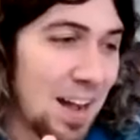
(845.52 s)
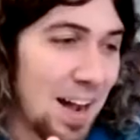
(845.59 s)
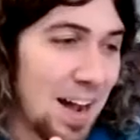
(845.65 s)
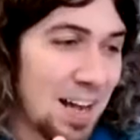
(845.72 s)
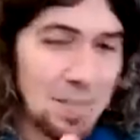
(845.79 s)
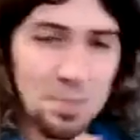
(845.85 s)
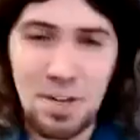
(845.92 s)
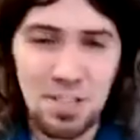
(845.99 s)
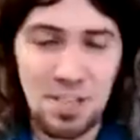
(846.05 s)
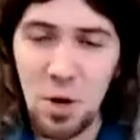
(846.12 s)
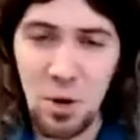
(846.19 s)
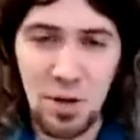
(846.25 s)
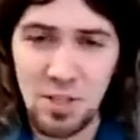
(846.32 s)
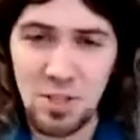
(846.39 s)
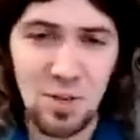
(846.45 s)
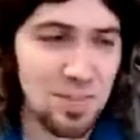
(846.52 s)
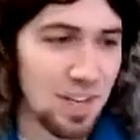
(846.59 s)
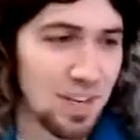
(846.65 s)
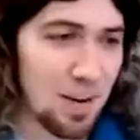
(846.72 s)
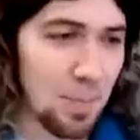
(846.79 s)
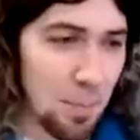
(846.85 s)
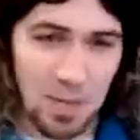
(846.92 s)
Especially knowing that you've
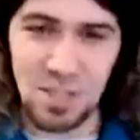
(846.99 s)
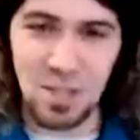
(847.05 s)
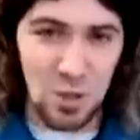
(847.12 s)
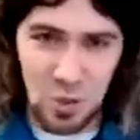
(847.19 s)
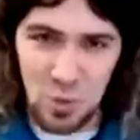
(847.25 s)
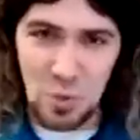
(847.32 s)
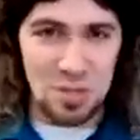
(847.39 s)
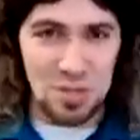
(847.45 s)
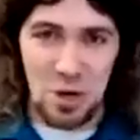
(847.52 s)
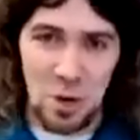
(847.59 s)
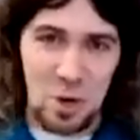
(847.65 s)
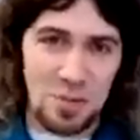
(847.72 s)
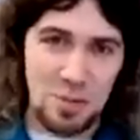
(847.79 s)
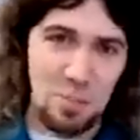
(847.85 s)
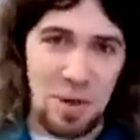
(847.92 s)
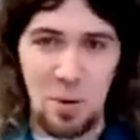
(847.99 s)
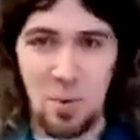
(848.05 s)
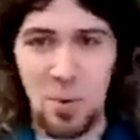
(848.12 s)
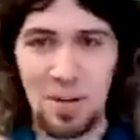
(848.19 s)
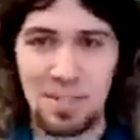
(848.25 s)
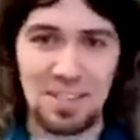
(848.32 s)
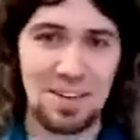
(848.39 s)
done a bunch of huge shows and big
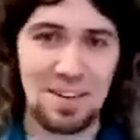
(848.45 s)
ones.